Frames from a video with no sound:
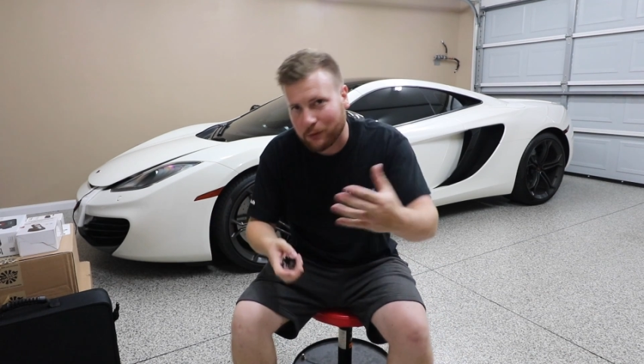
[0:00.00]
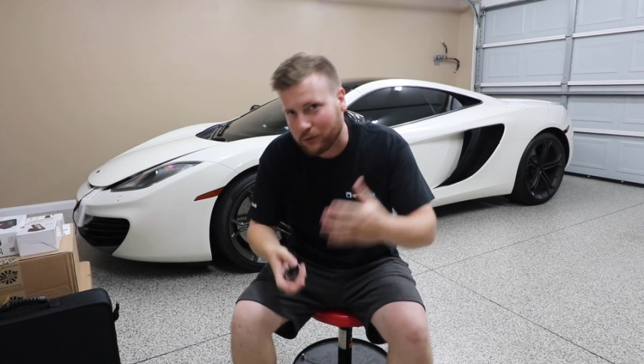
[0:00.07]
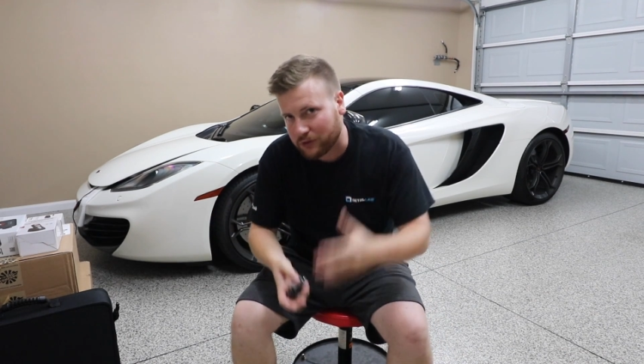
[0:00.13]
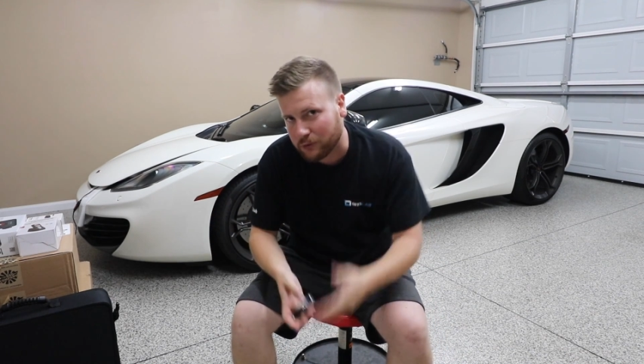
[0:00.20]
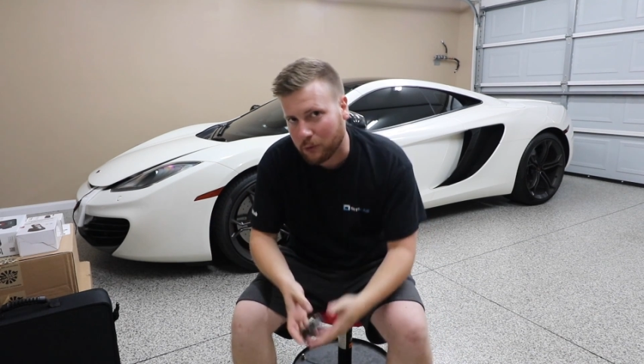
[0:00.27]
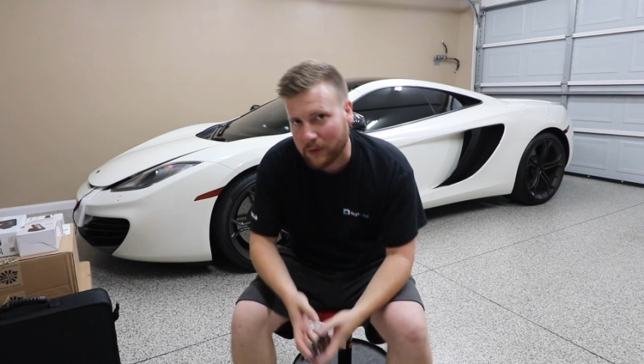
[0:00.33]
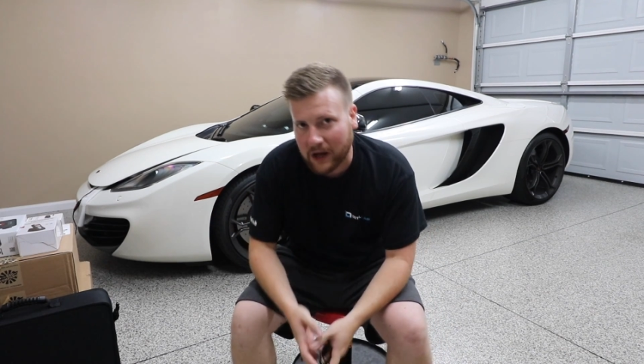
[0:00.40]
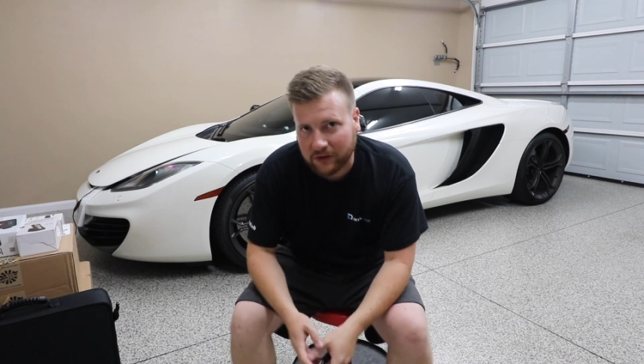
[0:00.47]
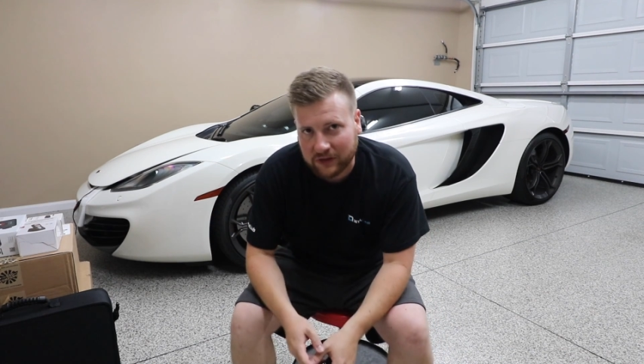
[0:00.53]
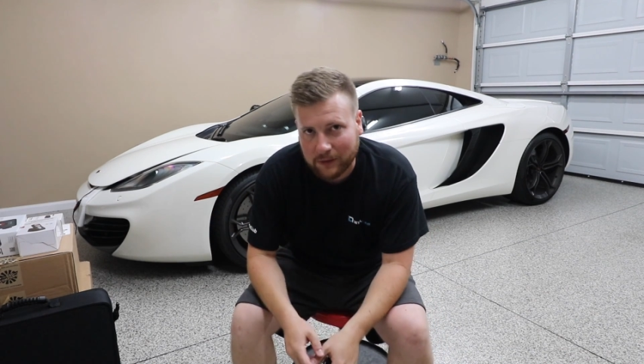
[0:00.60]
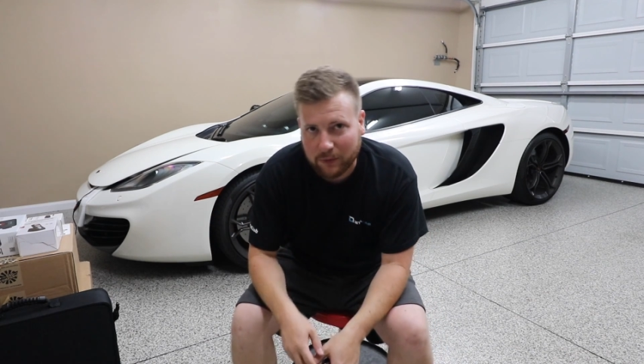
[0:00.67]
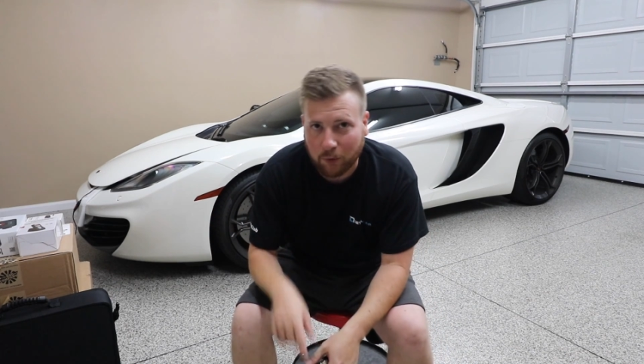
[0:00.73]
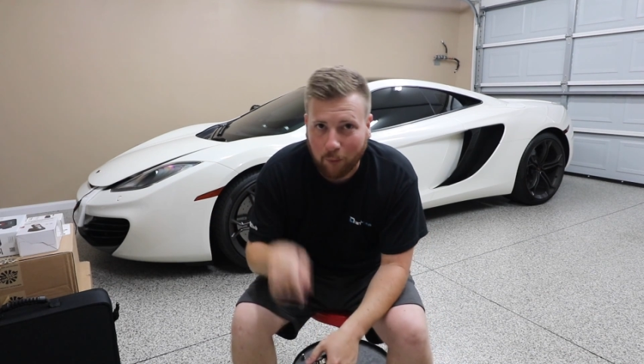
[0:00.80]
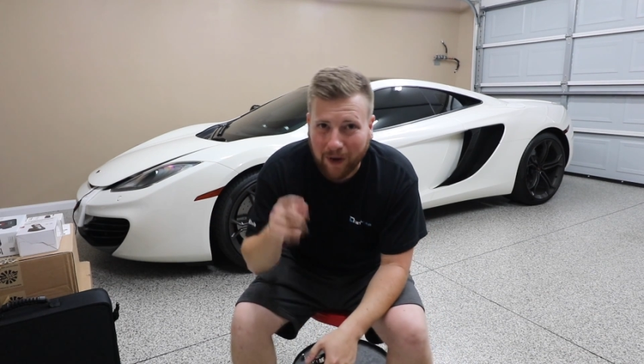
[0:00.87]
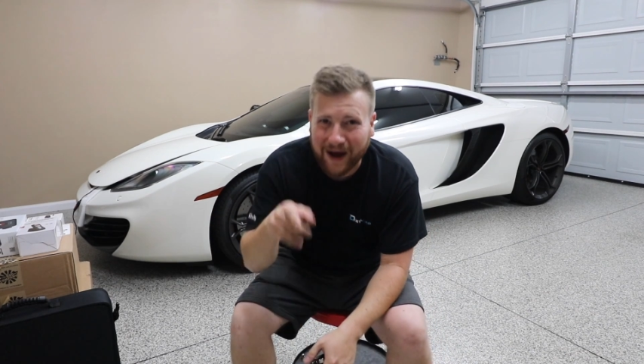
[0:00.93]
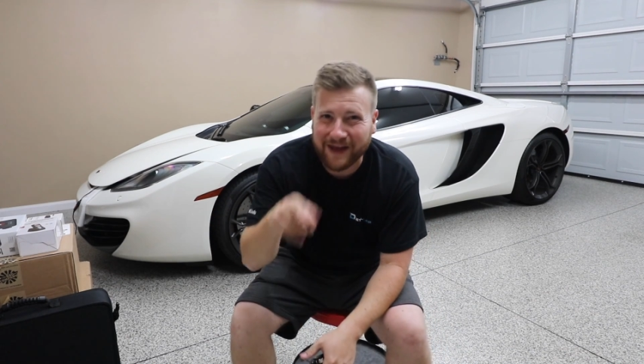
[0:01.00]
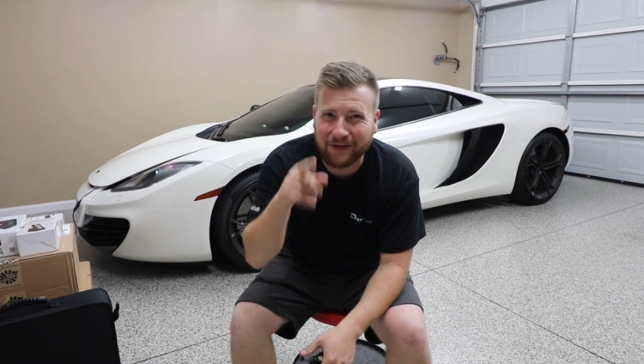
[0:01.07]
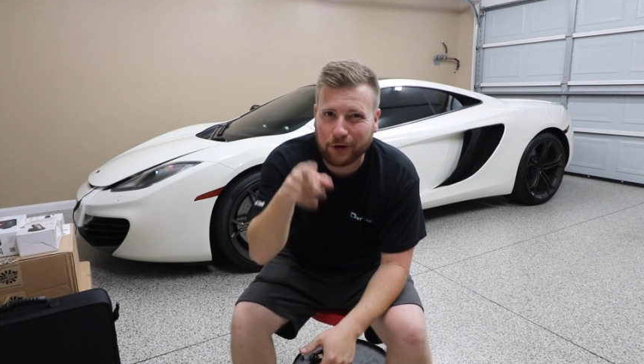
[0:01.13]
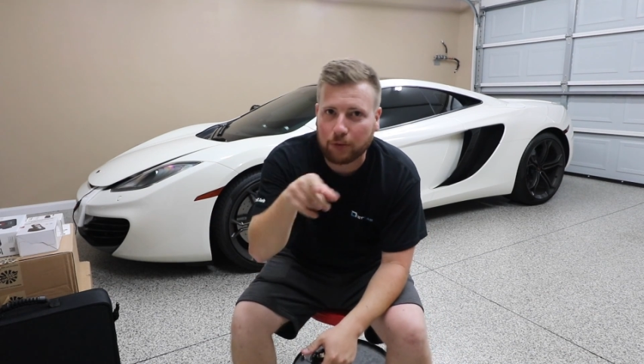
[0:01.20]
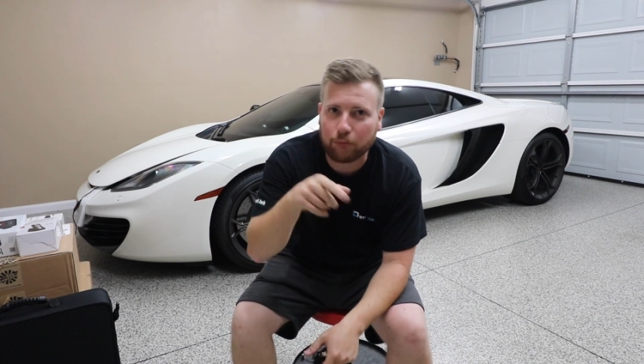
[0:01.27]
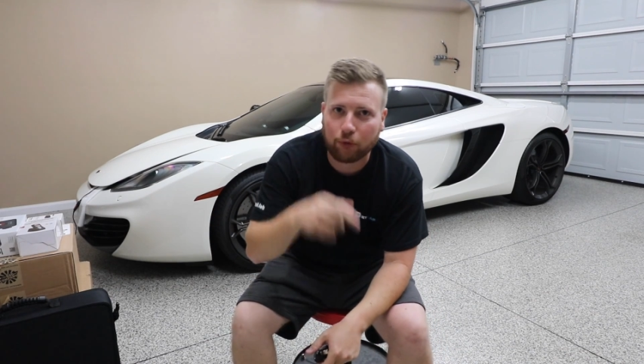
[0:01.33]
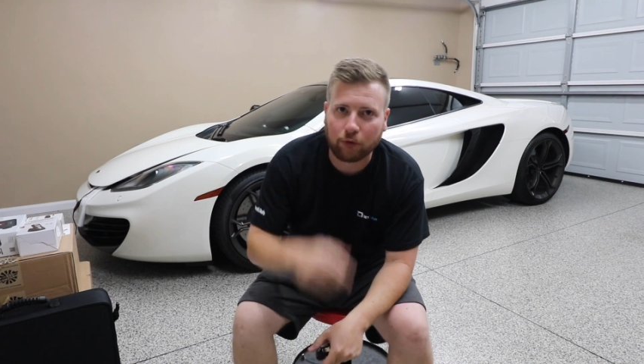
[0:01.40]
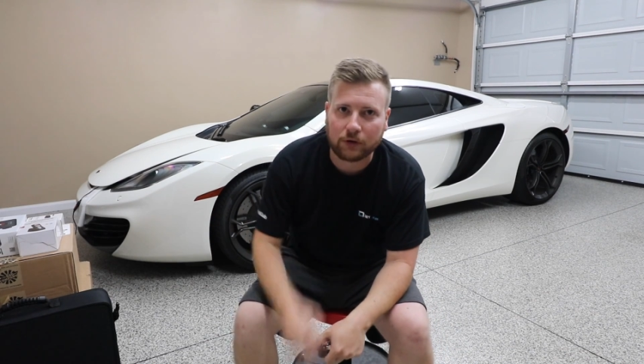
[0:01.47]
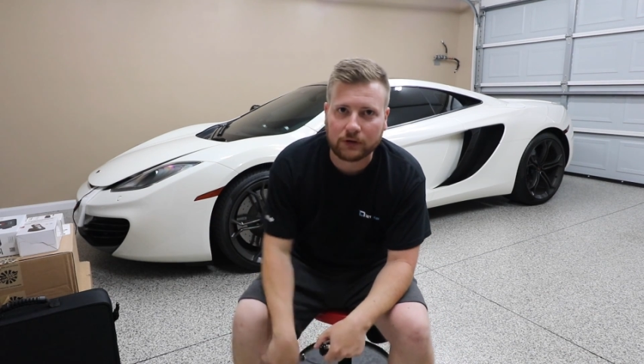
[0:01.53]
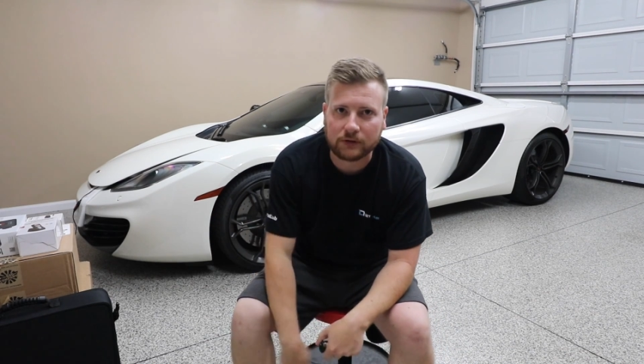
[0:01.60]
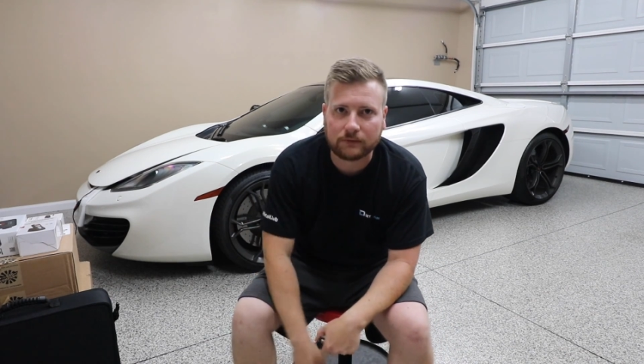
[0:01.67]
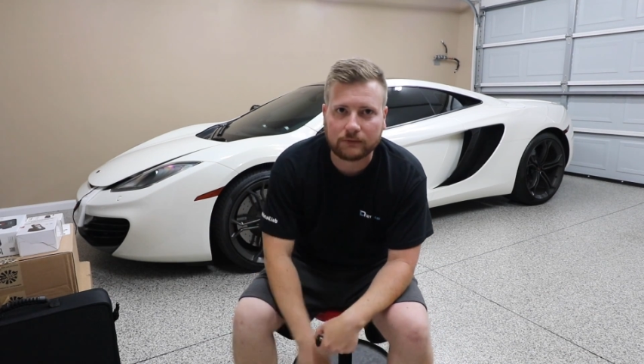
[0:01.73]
with you about them and why they're important.